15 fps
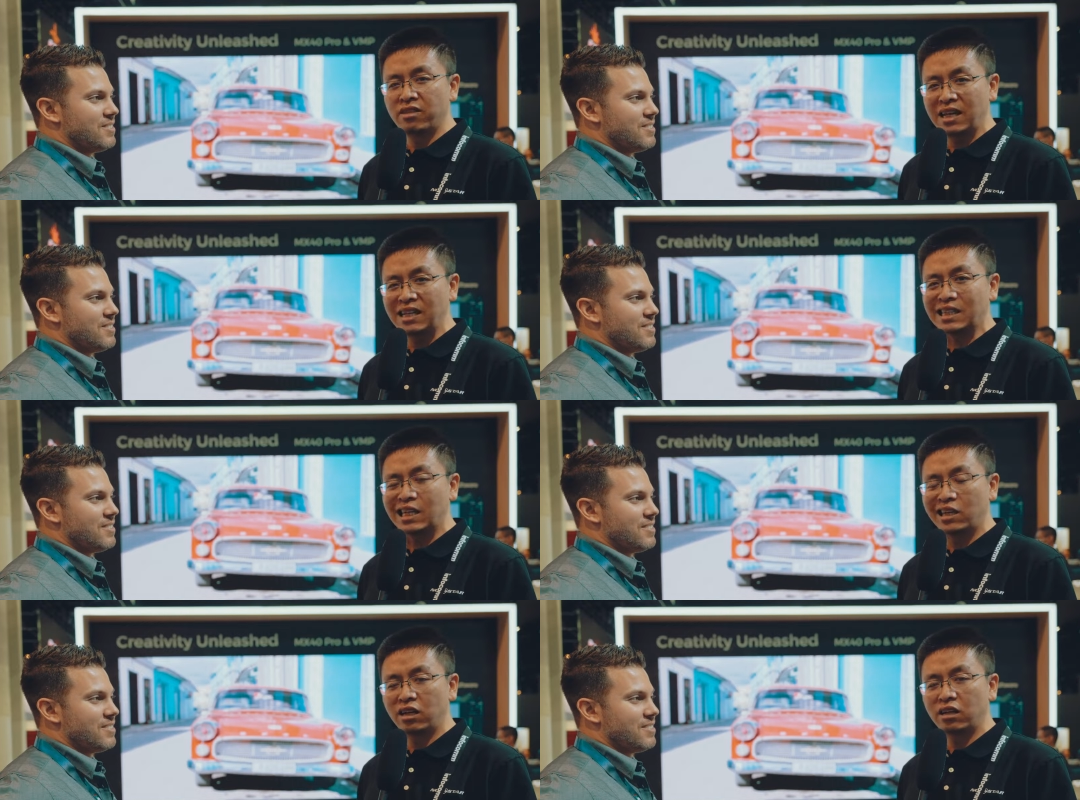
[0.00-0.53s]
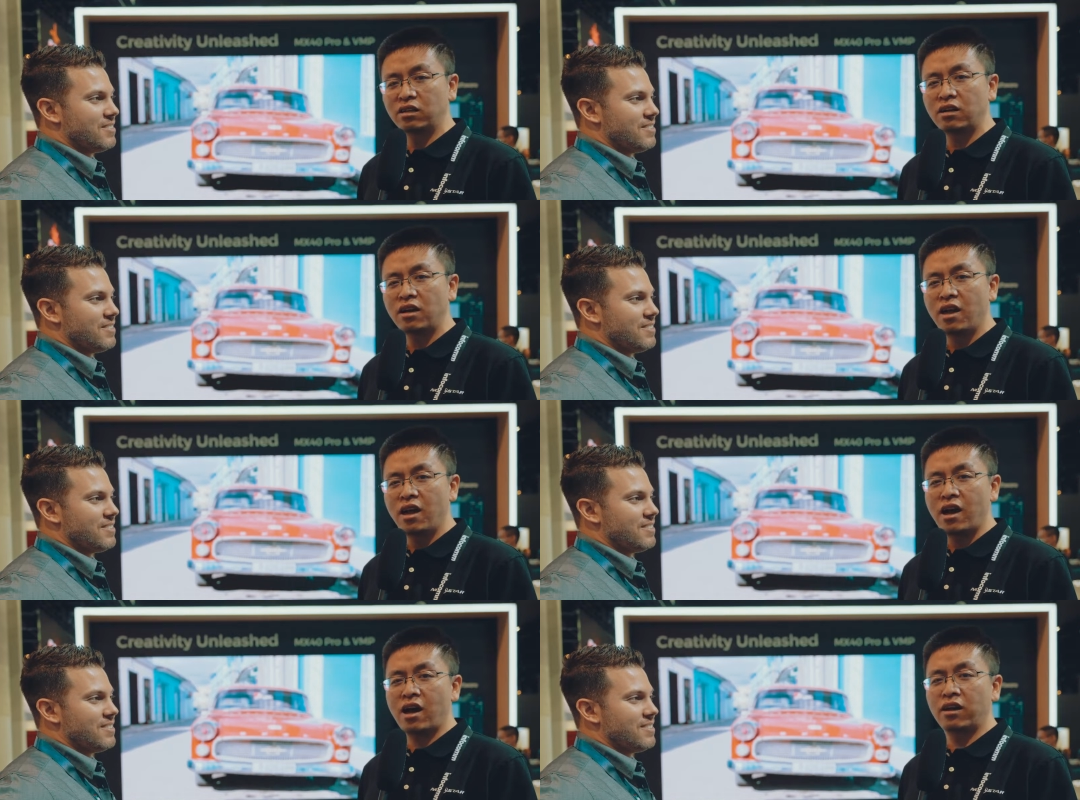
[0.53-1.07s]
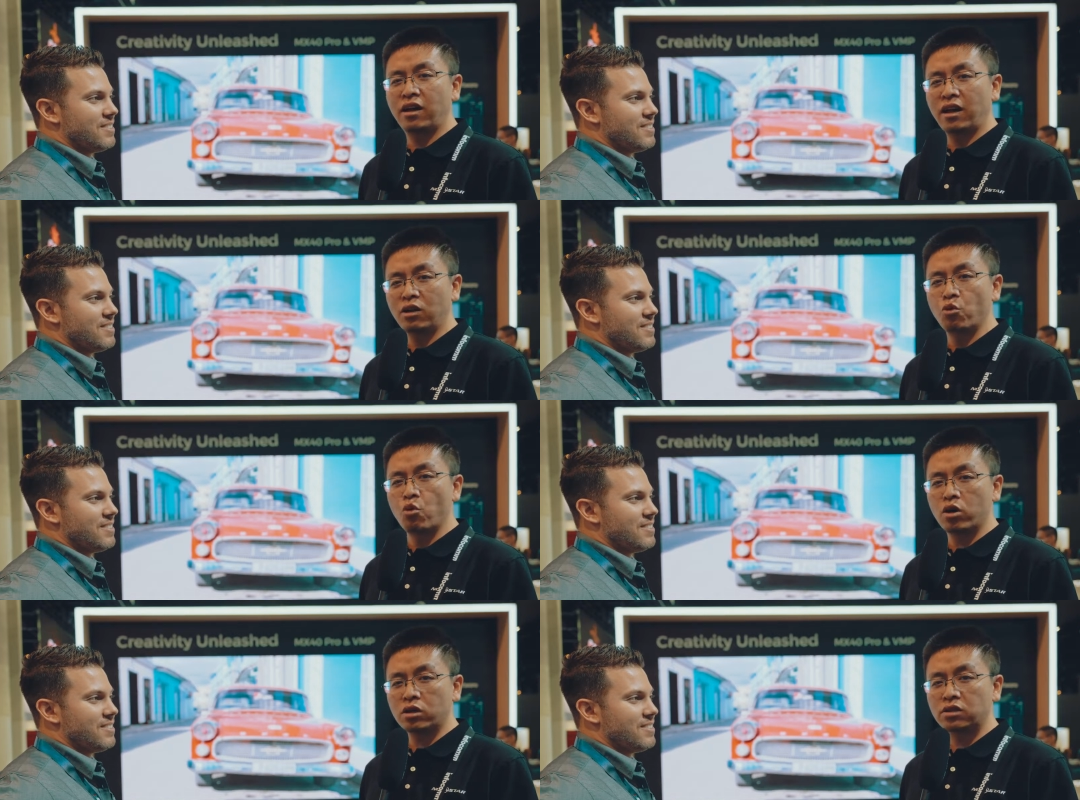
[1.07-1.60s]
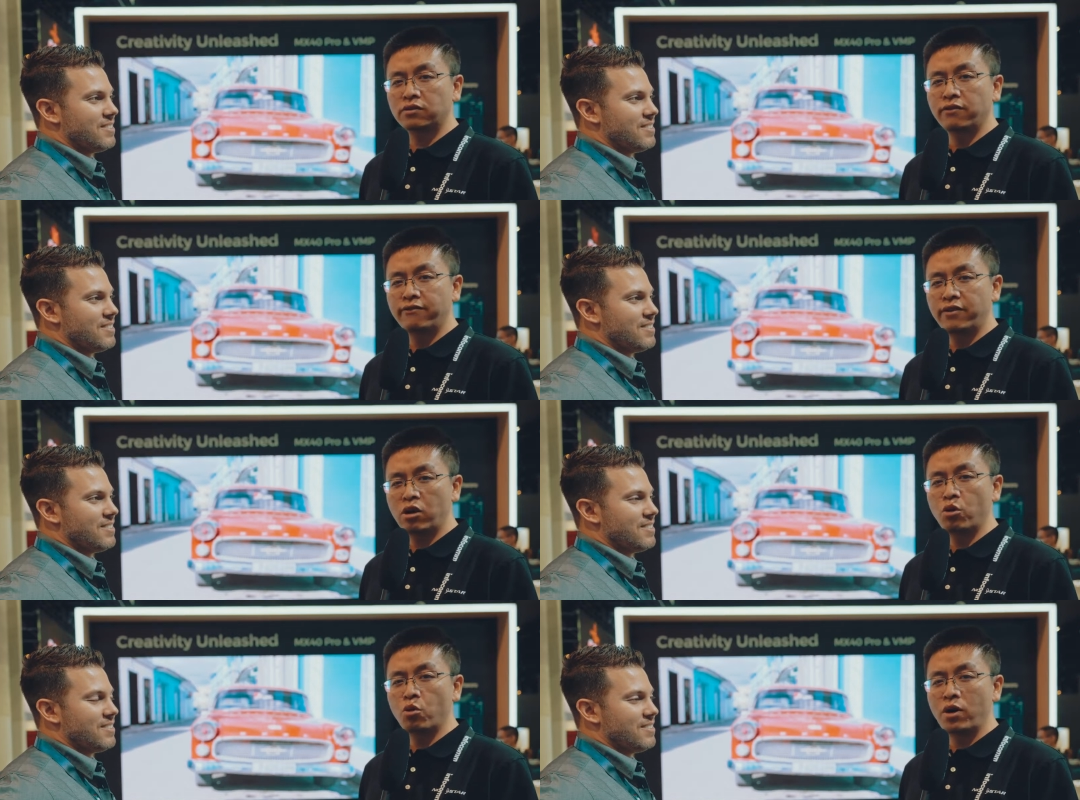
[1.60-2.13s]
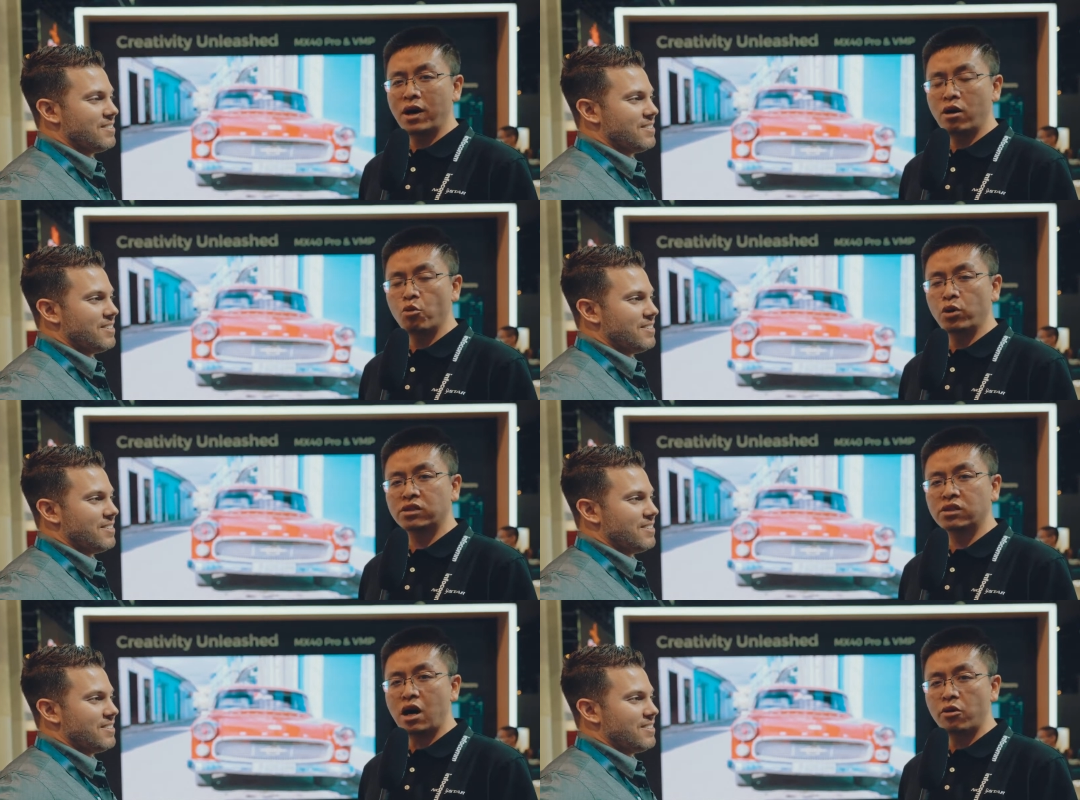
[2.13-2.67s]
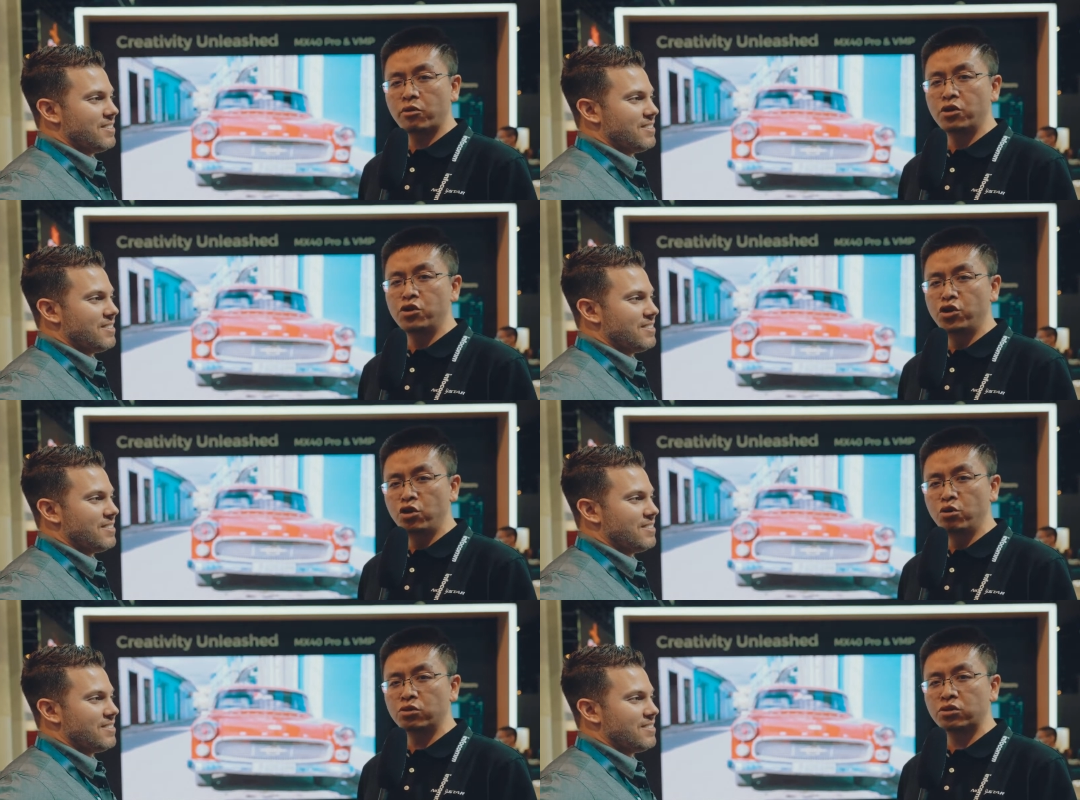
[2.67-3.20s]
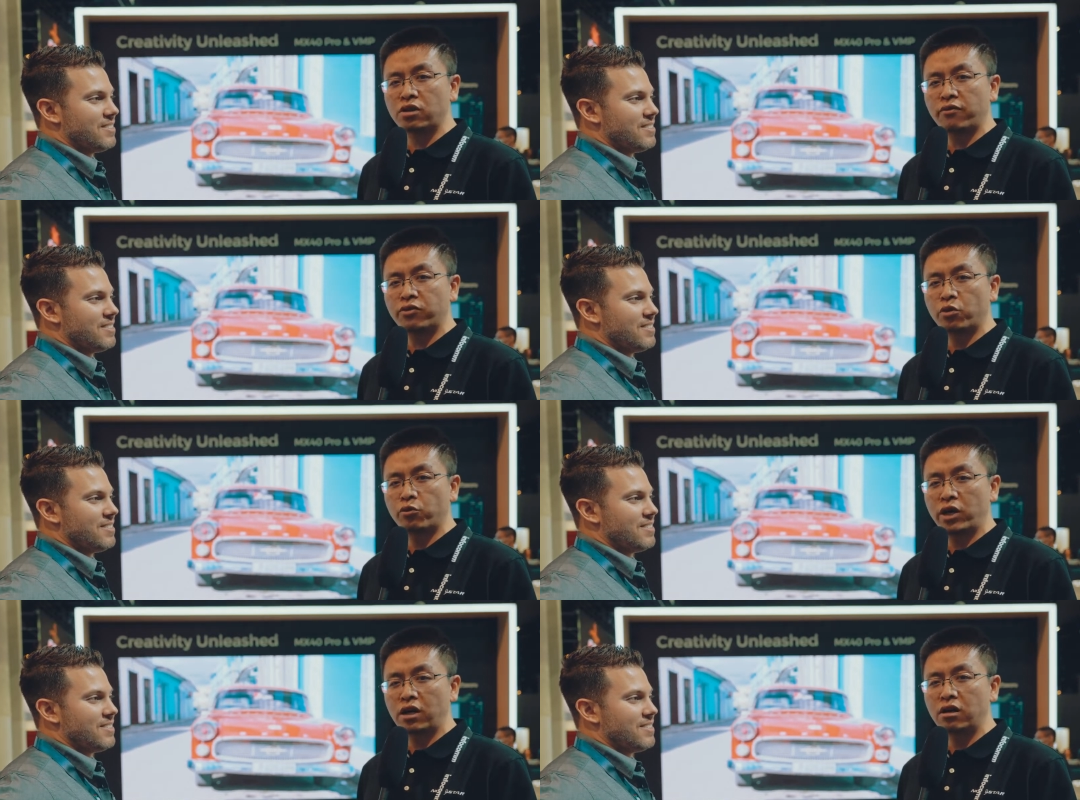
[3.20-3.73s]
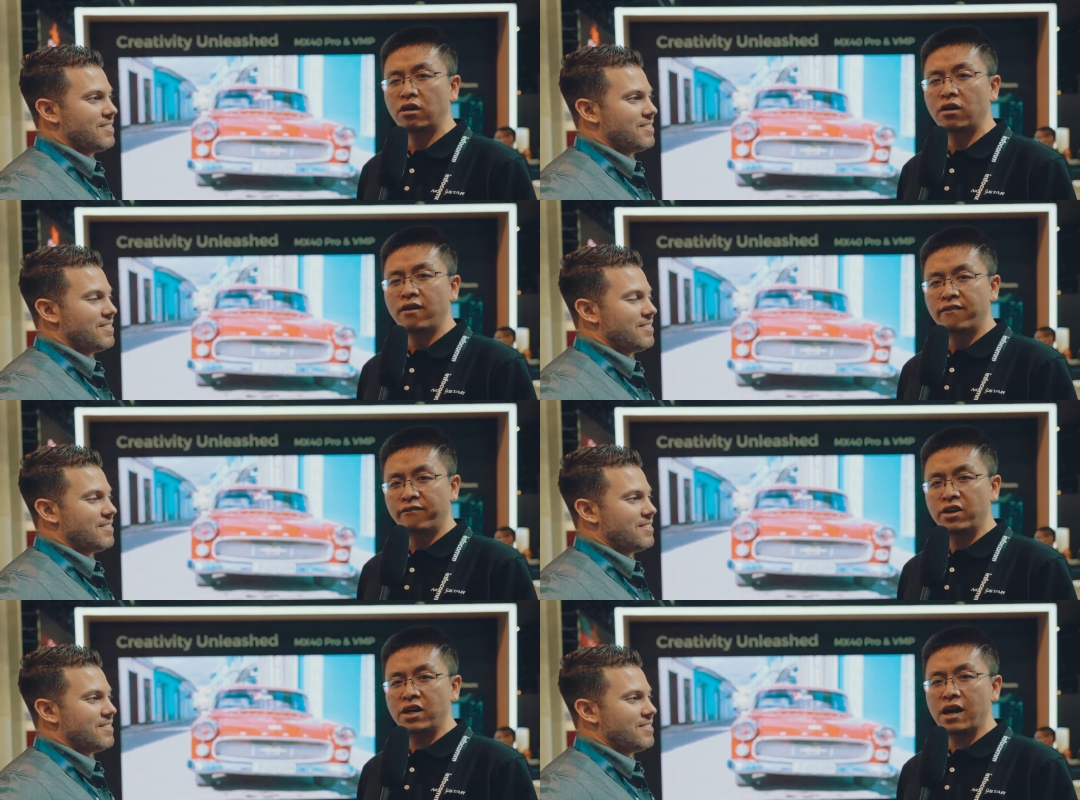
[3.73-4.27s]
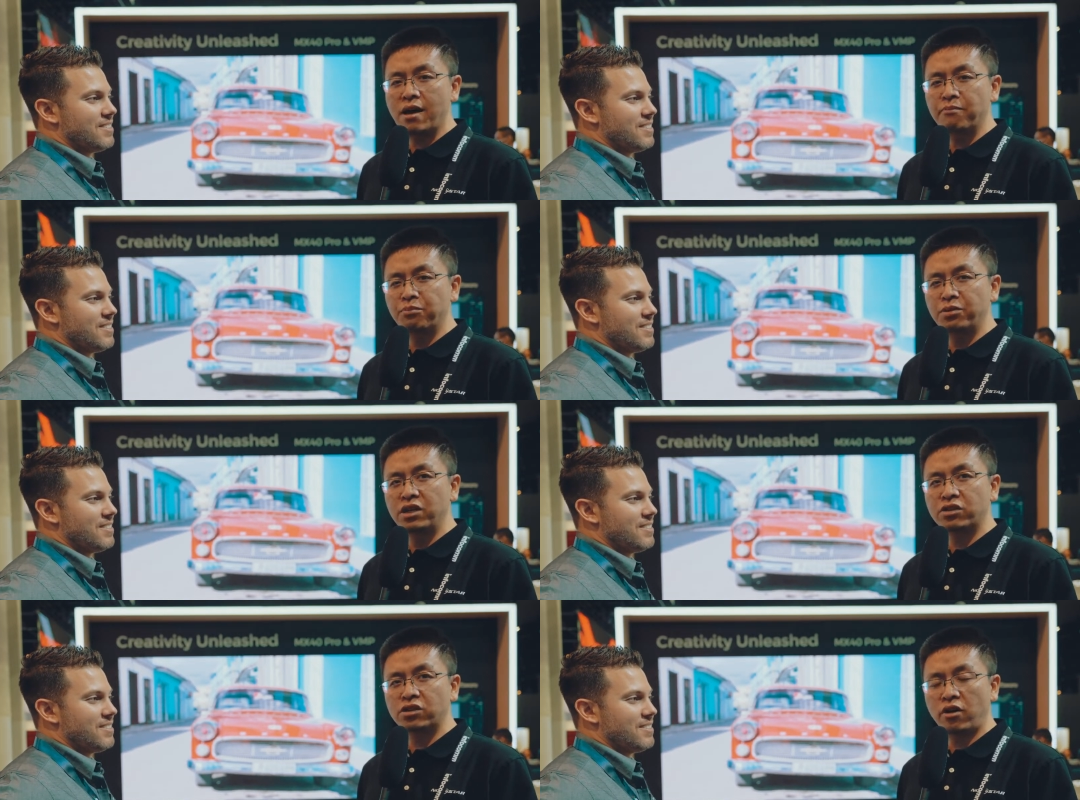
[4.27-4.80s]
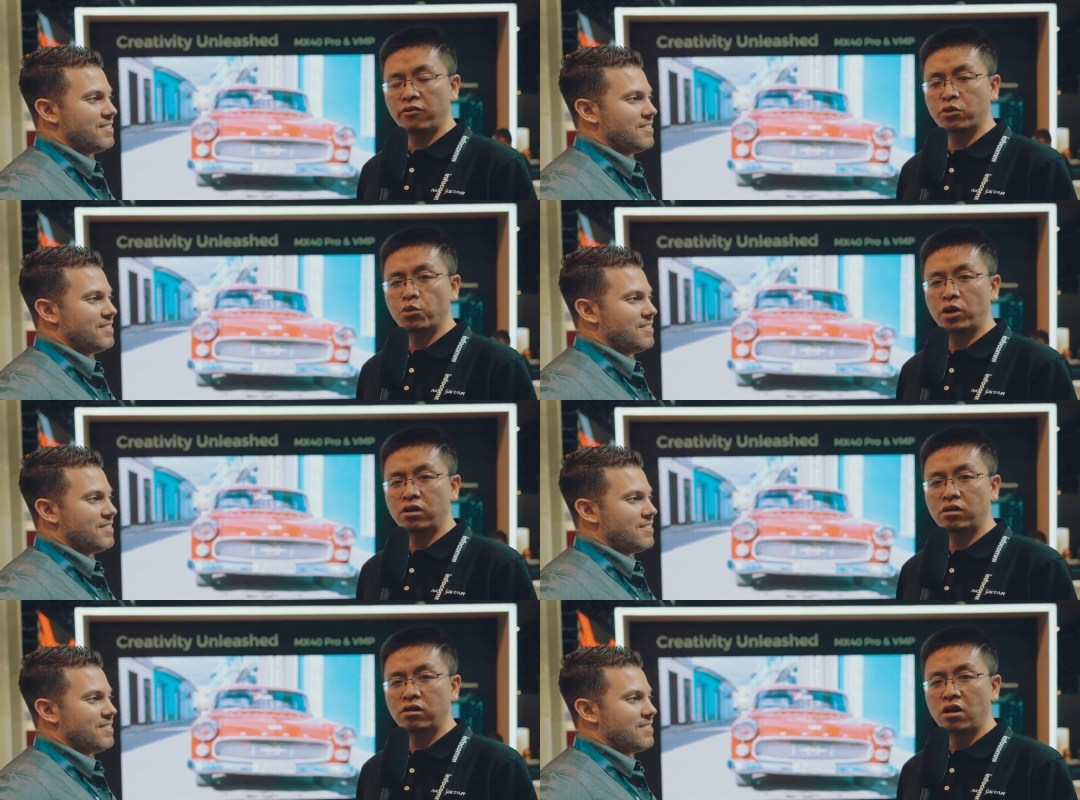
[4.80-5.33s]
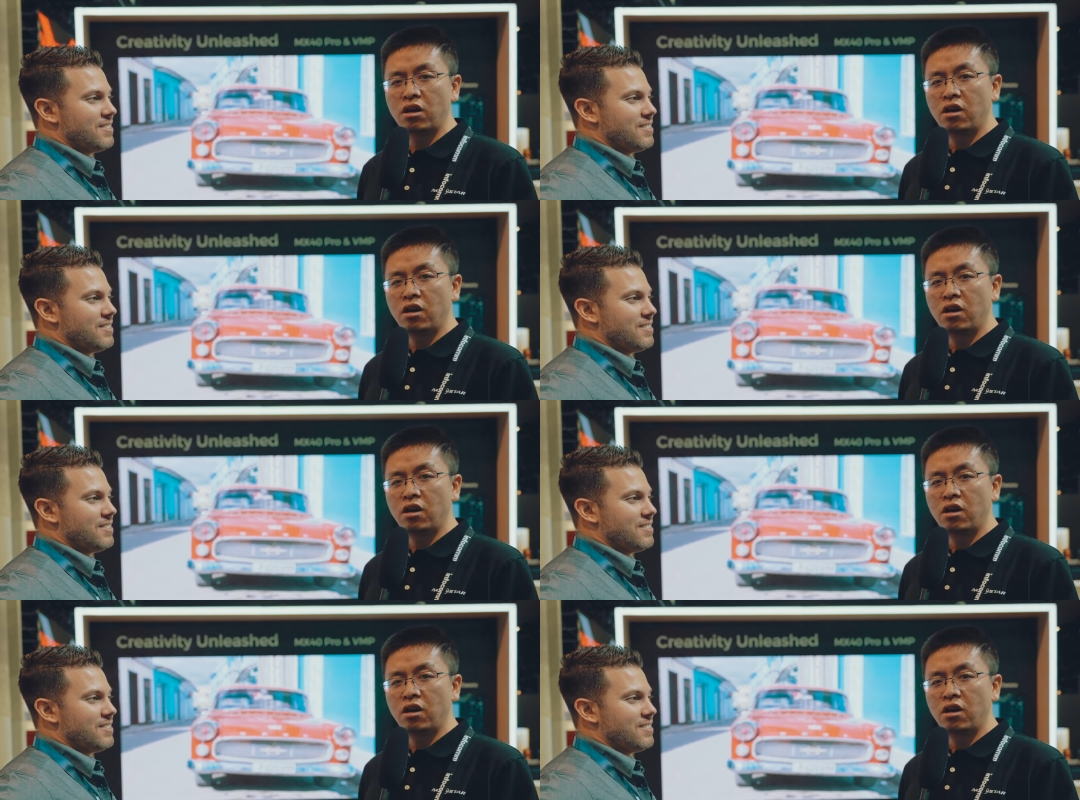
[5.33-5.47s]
Speaker 1: this year and it works very well with our new software, VMP software.